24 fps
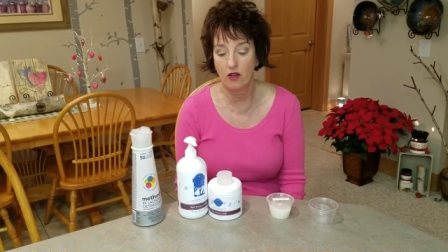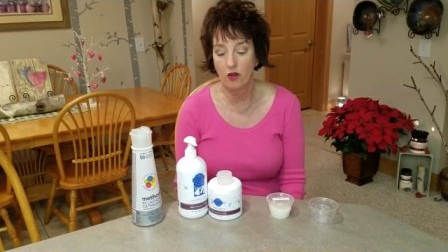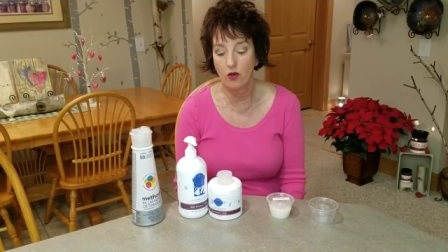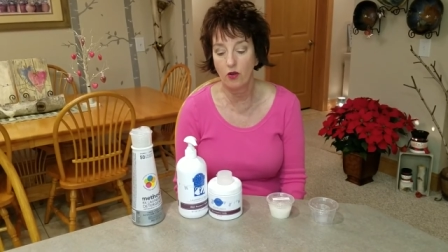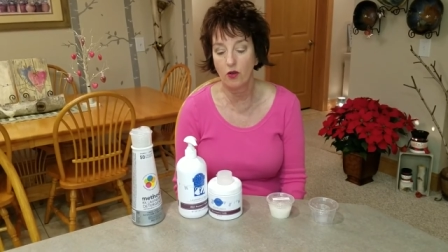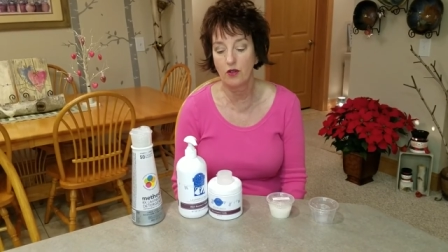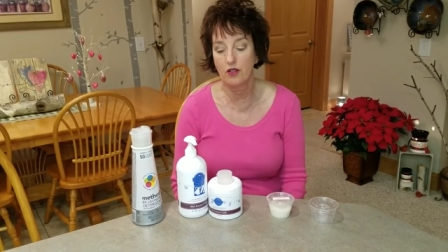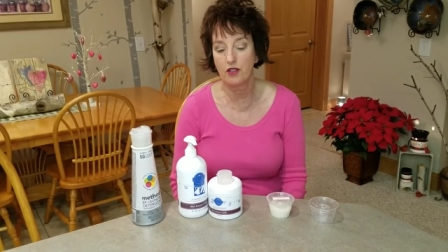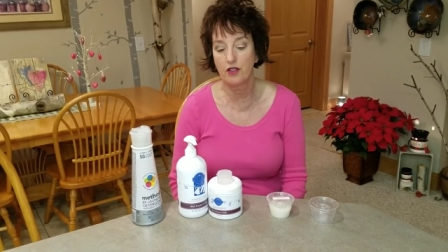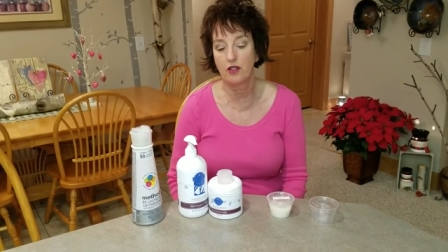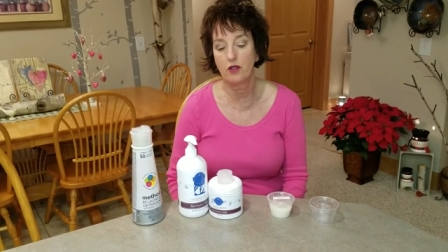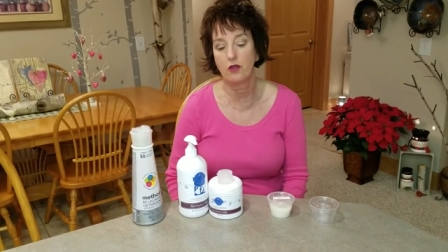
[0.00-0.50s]

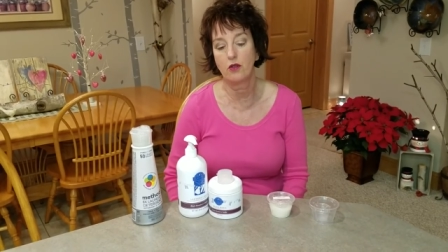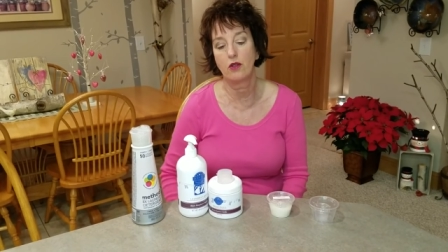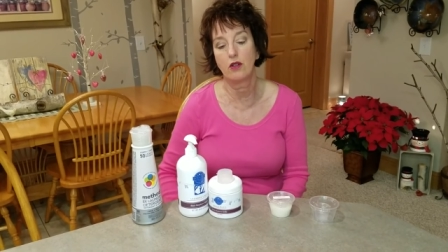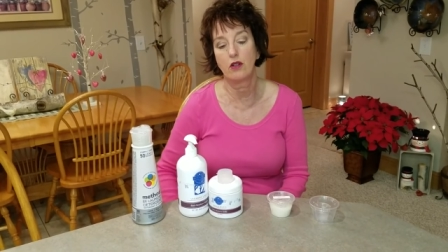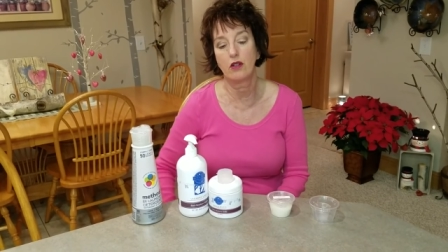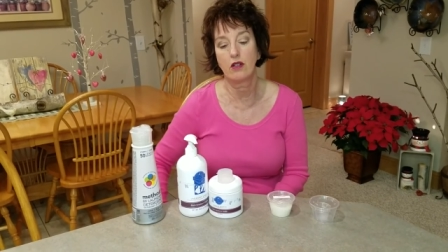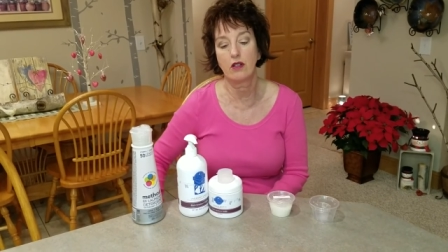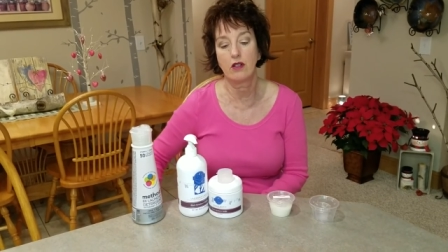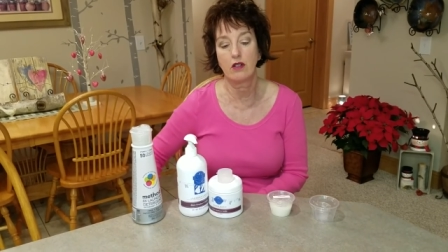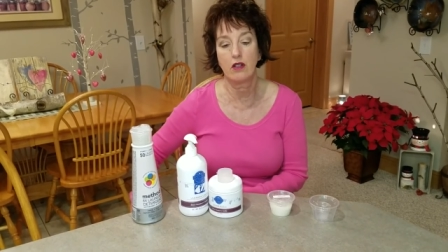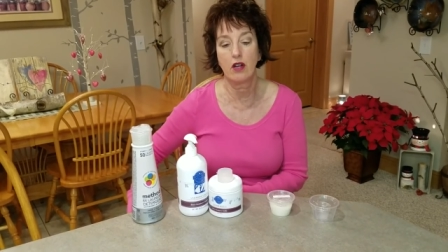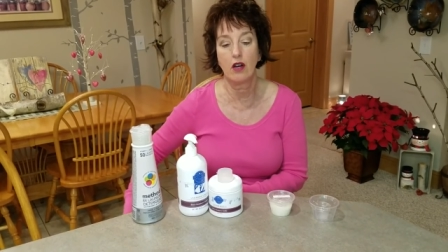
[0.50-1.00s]
or
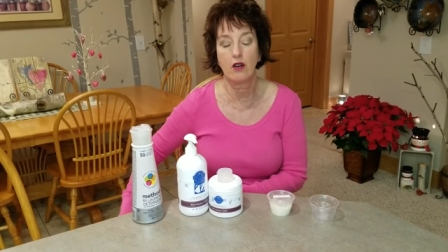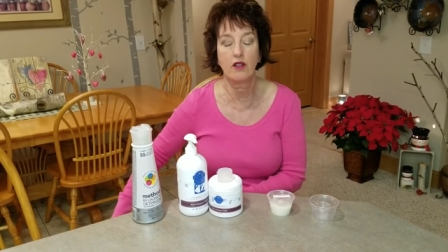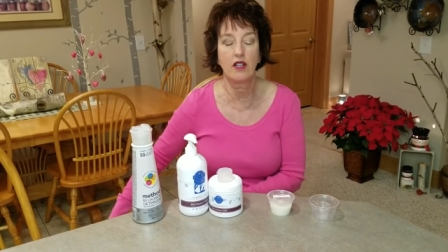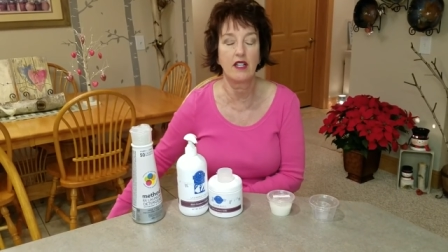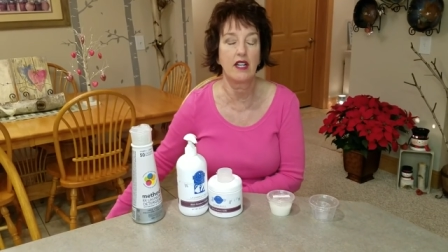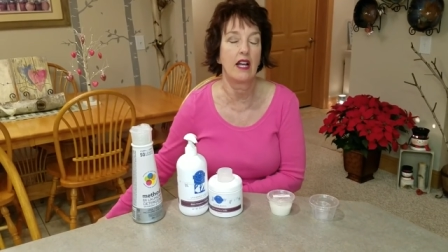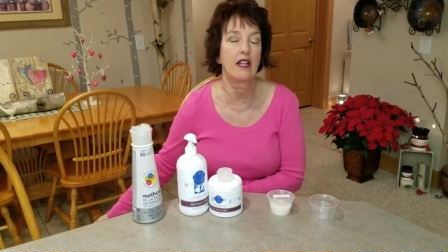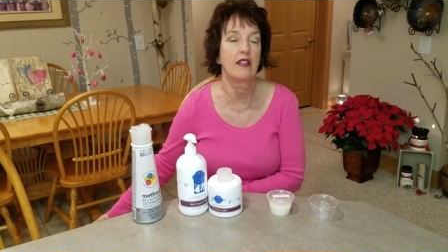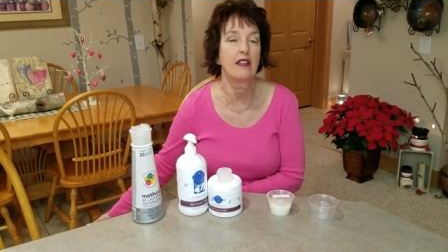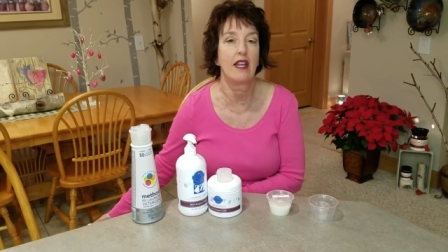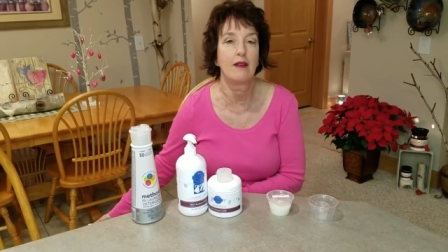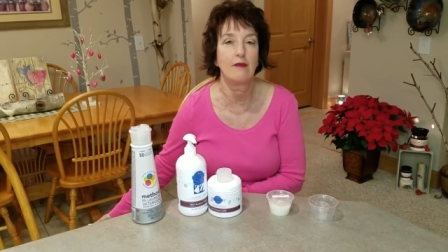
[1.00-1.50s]
your
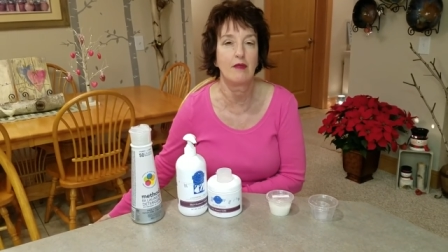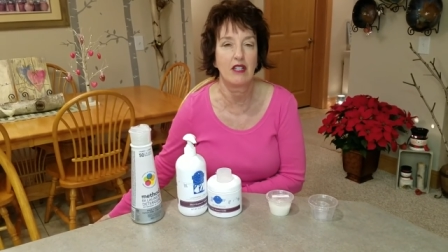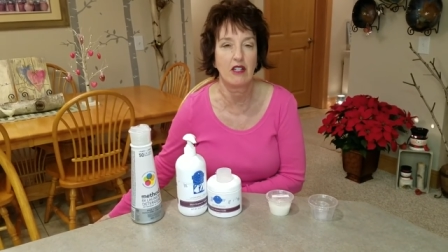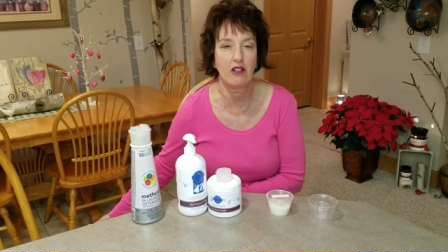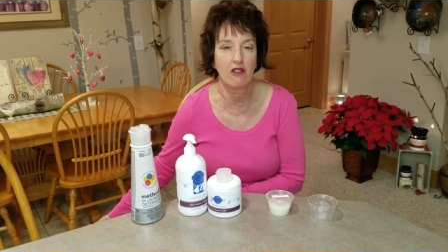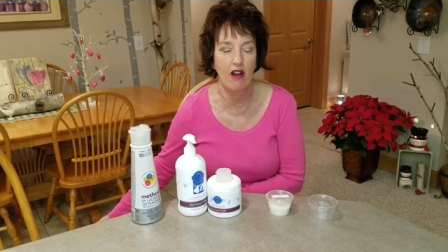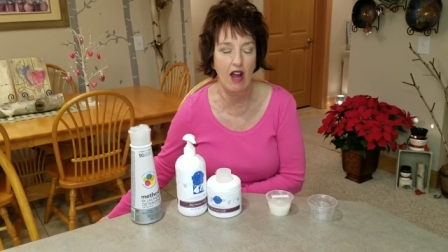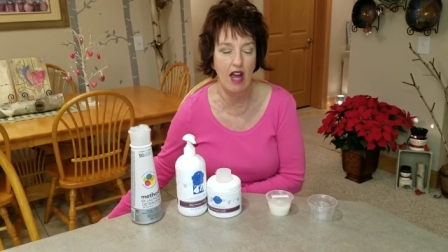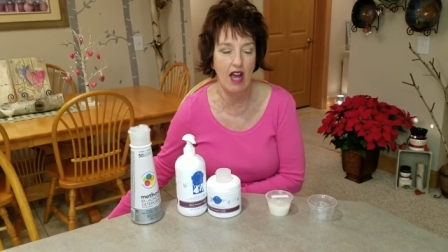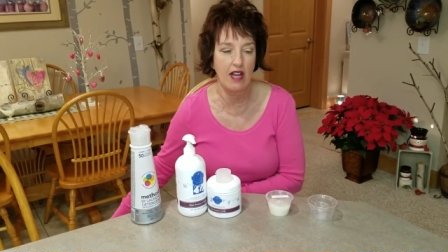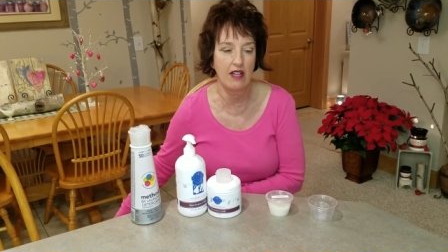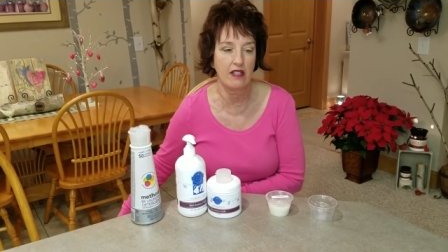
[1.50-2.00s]
coconut
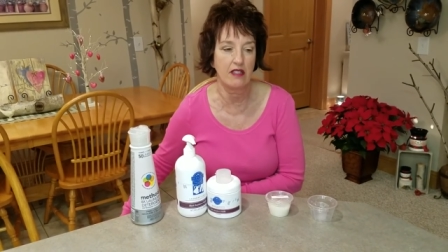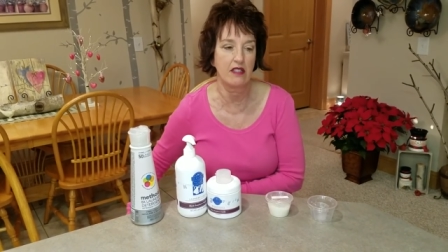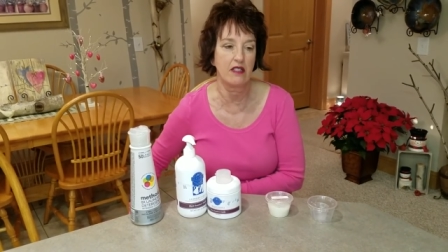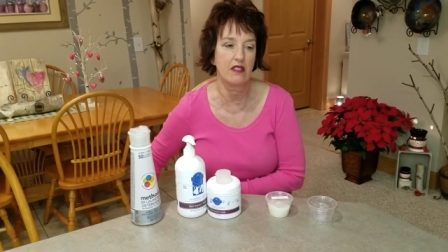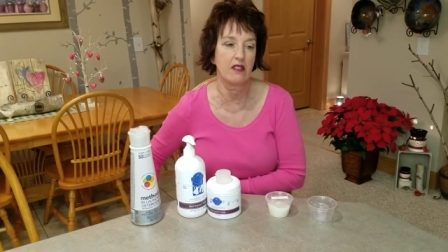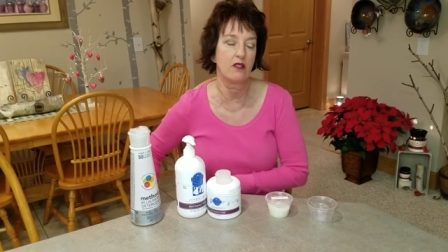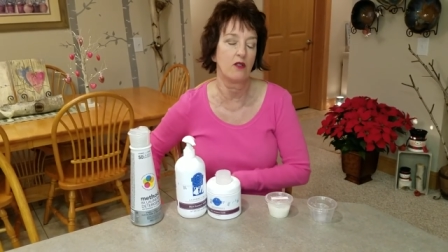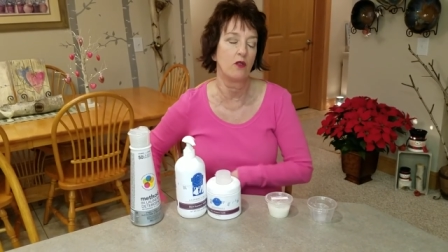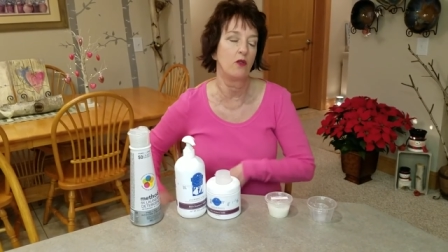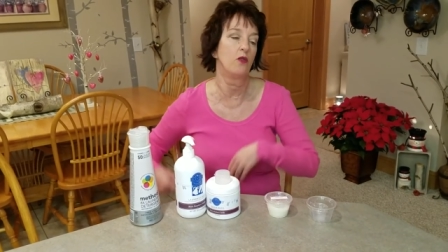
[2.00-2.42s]
lemongrass